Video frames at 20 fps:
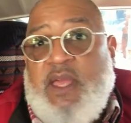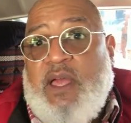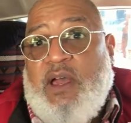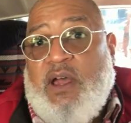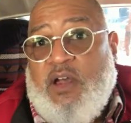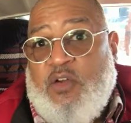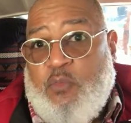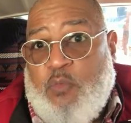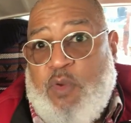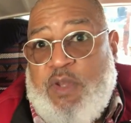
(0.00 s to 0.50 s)

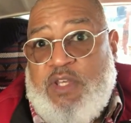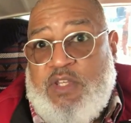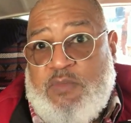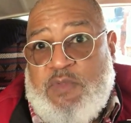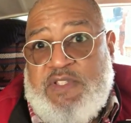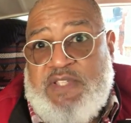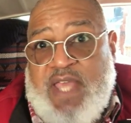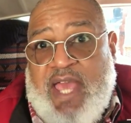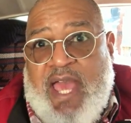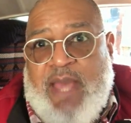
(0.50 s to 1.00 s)
of when it
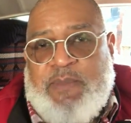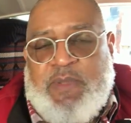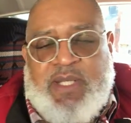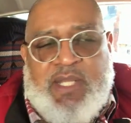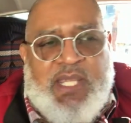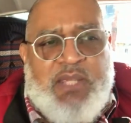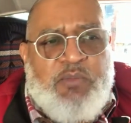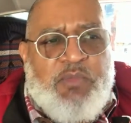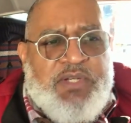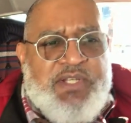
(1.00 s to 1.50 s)
was
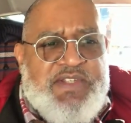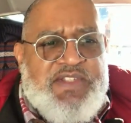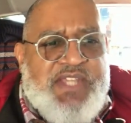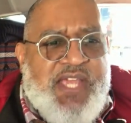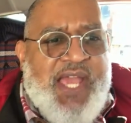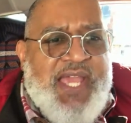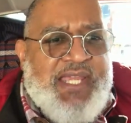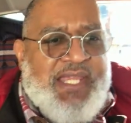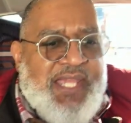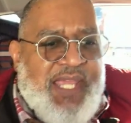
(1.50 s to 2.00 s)
happening and when this
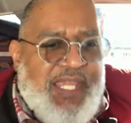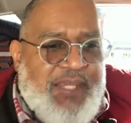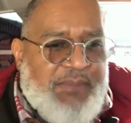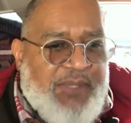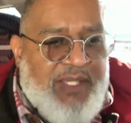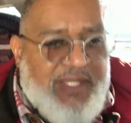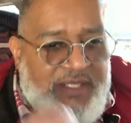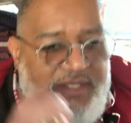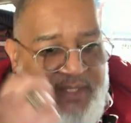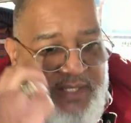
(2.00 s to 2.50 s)
guy came
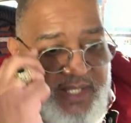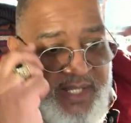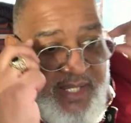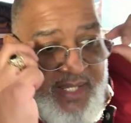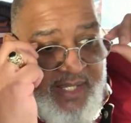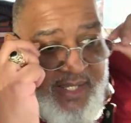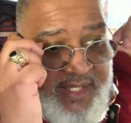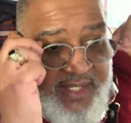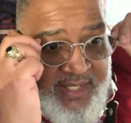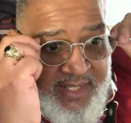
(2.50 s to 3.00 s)
in
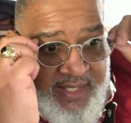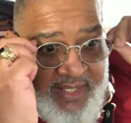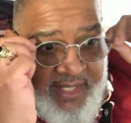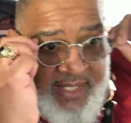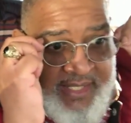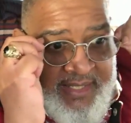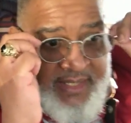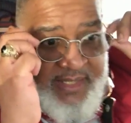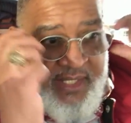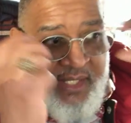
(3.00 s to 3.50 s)

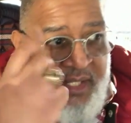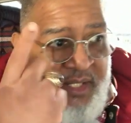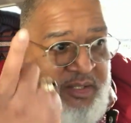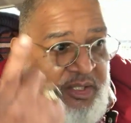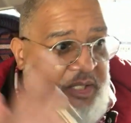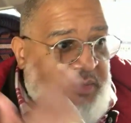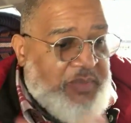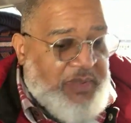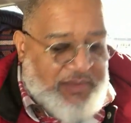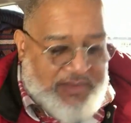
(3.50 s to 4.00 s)
and uh,
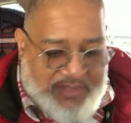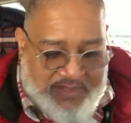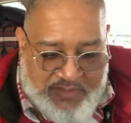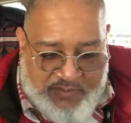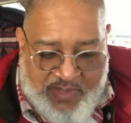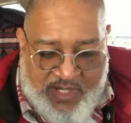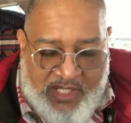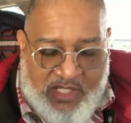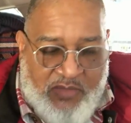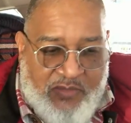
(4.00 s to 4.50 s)
built his
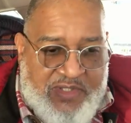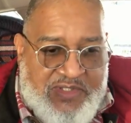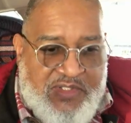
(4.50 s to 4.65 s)
bakery.